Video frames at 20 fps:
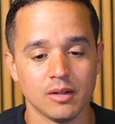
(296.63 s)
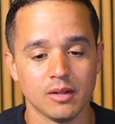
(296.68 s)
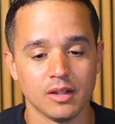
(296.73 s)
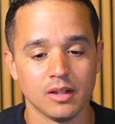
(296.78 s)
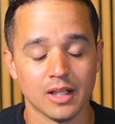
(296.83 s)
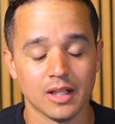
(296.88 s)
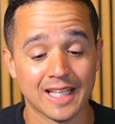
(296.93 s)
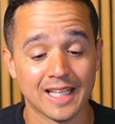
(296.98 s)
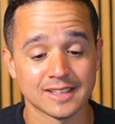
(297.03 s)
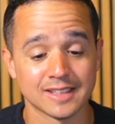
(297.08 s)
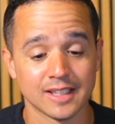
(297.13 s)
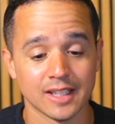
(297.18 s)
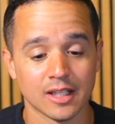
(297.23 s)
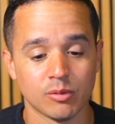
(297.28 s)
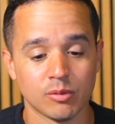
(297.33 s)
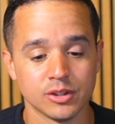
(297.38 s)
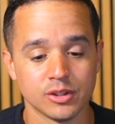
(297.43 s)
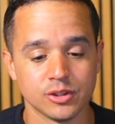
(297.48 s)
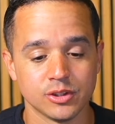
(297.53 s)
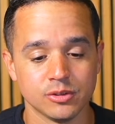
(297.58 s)
Last thing I
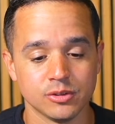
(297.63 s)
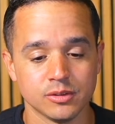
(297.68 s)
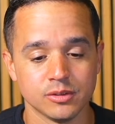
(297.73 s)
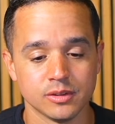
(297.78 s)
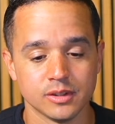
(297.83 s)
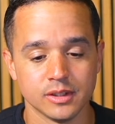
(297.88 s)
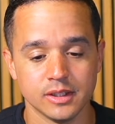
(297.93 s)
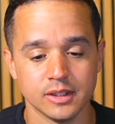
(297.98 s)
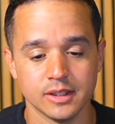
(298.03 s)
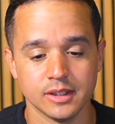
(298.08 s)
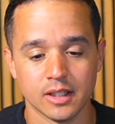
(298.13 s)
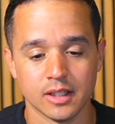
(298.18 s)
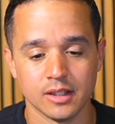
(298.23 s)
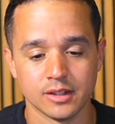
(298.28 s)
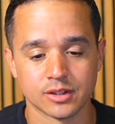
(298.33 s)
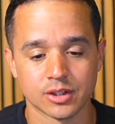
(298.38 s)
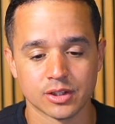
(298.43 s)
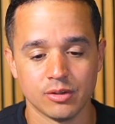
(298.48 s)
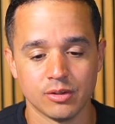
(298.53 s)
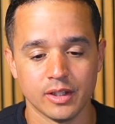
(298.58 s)
want to do is
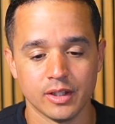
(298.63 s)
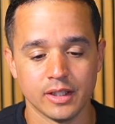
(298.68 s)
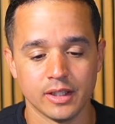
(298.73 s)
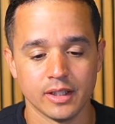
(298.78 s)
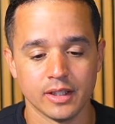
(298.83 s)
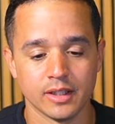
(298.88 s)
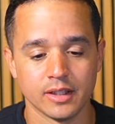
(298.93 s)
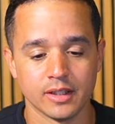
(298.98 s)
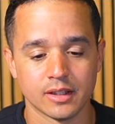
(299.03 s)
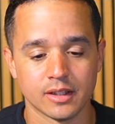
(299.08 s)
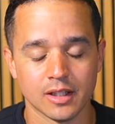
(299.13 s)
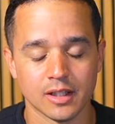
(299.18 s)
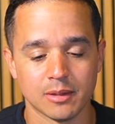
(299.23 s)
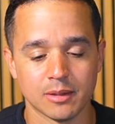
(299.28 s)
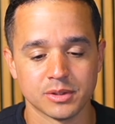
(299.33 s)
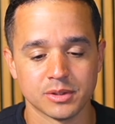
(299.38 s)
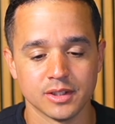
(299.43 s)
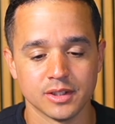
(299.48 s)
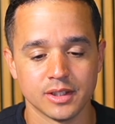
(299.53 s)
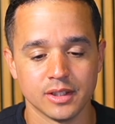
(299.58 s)
let's go ahead and
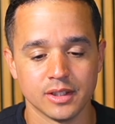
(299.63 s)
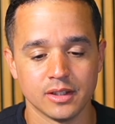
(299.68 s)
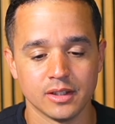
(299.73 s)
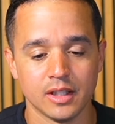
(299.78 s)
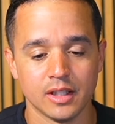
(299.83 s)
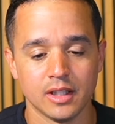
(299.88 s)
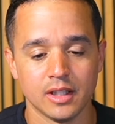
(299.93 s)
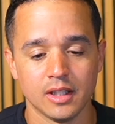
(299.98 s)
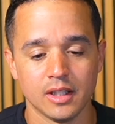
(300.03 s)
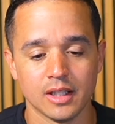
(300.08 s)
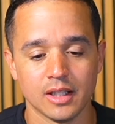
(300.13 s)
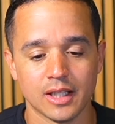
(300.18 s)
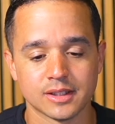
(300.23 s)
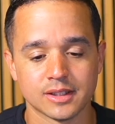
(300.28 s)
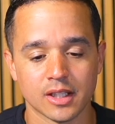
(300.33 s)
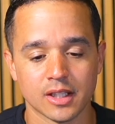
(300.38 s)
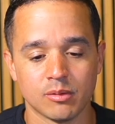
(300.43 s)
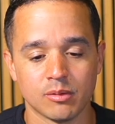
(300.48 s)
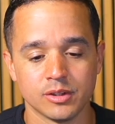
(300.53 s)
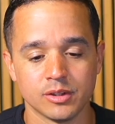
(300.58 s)
collapse this here.
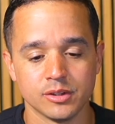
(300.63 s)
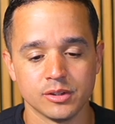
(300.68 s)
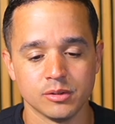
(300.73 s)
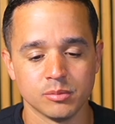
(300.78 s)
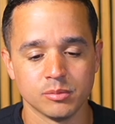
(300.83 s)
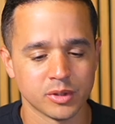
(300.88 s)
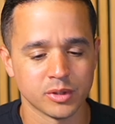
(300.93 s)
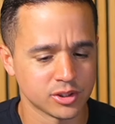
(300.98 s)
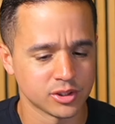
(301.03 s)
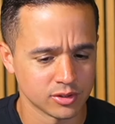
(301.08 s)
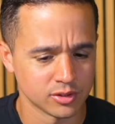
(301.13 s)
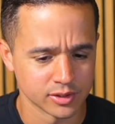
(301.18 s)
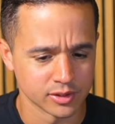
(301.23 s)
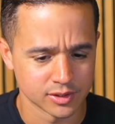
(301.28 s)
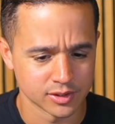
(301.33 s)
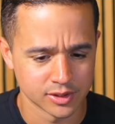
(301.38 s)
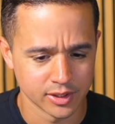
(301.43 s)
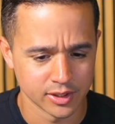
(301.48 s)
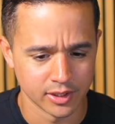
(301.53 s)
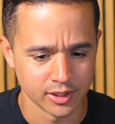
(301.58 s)
Last thing I want to do, make sure
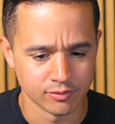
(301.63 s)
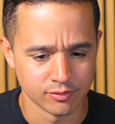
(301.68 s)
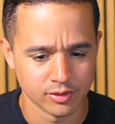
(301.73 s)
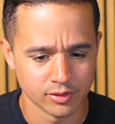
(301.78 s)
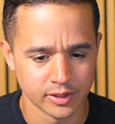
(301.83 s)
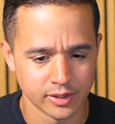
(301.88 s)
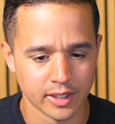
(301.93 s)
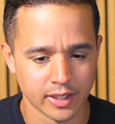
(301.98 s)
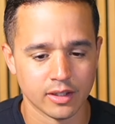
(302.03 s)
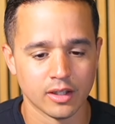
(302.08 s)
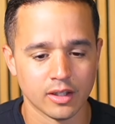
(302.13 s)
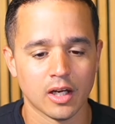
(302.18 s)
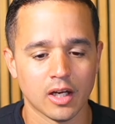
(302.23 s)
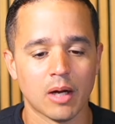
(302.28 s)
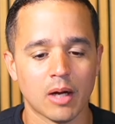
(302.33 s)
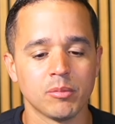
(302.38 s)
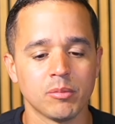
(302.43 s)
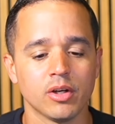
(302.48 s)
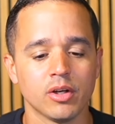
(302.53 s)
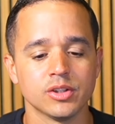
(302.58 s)
it's saved. Yeah.
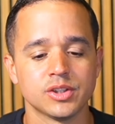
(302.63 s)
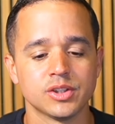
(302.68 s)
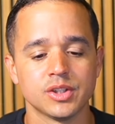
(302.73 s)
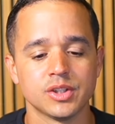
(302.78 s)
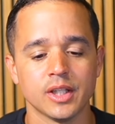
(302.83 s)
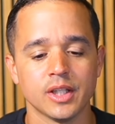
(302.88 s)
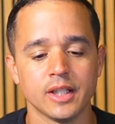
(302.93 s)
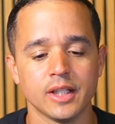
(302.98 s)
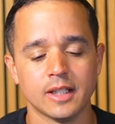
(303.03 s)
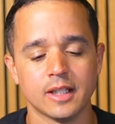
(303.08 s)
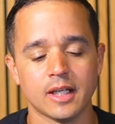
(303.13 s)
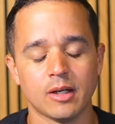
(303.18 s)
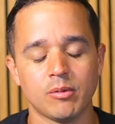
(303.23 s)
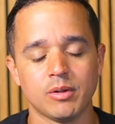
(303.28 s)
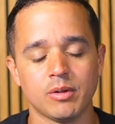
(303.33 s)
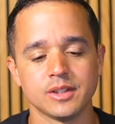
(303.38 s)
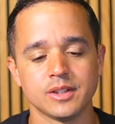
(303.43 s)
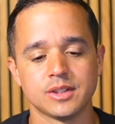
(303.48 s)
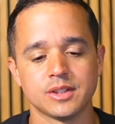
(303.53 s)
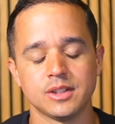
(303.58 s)
I'm going to say I
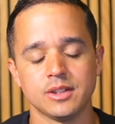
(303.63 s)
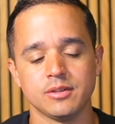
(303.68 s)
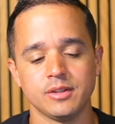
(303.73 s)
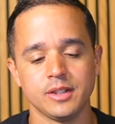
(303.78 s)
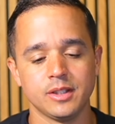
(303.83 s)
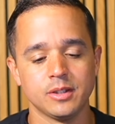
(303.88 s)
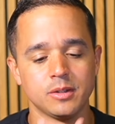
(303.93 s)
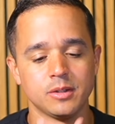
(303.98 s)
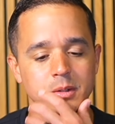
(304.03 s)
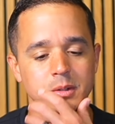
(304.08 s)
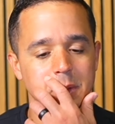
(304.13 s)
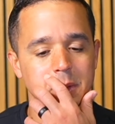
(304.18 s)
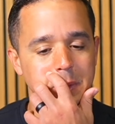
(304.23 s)
want Siri to